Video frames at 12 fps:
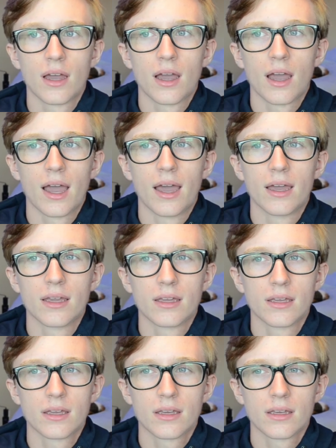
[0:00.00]

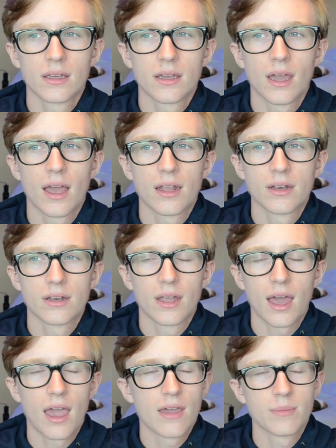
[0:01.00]
I
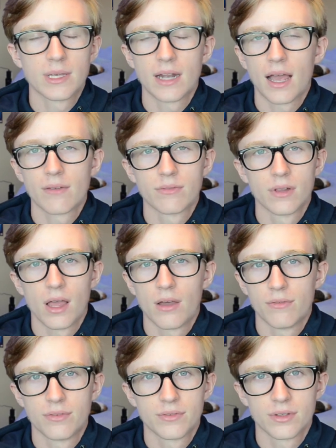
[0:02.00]
I mean I
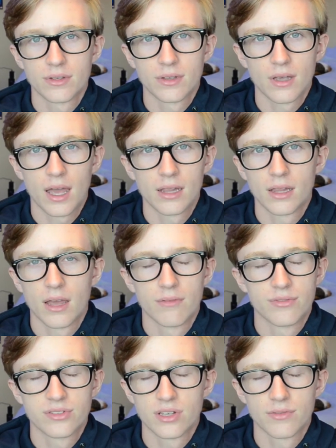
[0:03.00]
love
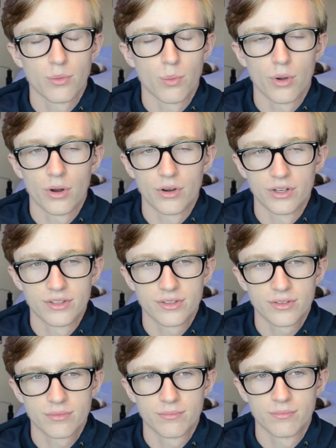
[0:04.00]
Civil War.
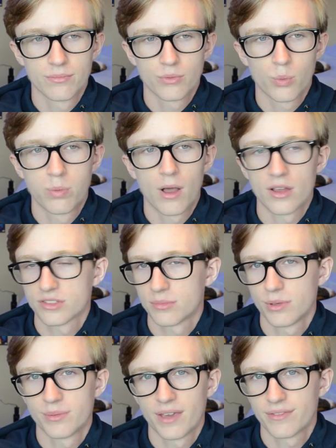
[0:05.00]
It's
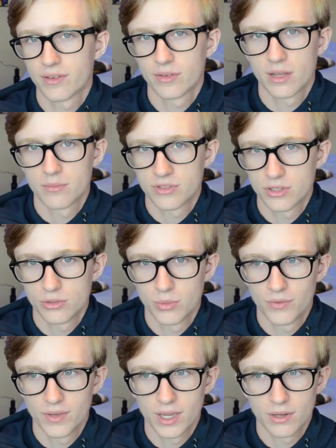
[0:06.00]
possibly my favorite MCU
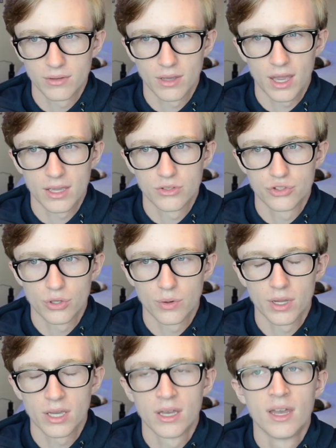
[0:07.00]
movie. I
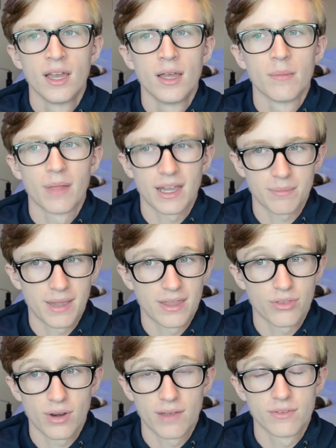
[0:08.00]
enjoy Black
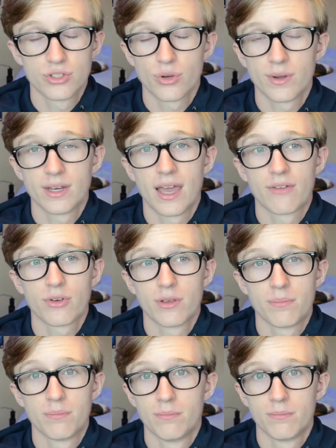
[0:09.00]
Panther. I've enjoyed
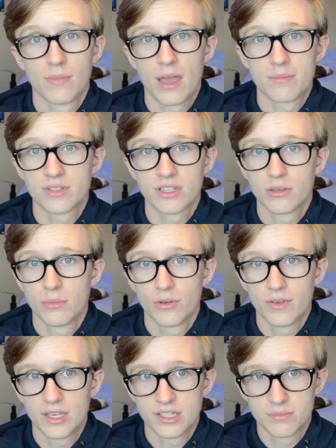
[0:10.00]
every MCU
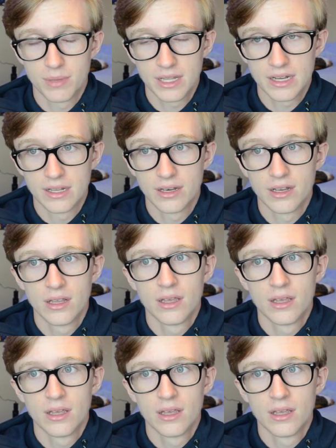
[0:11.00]
movie he's been in,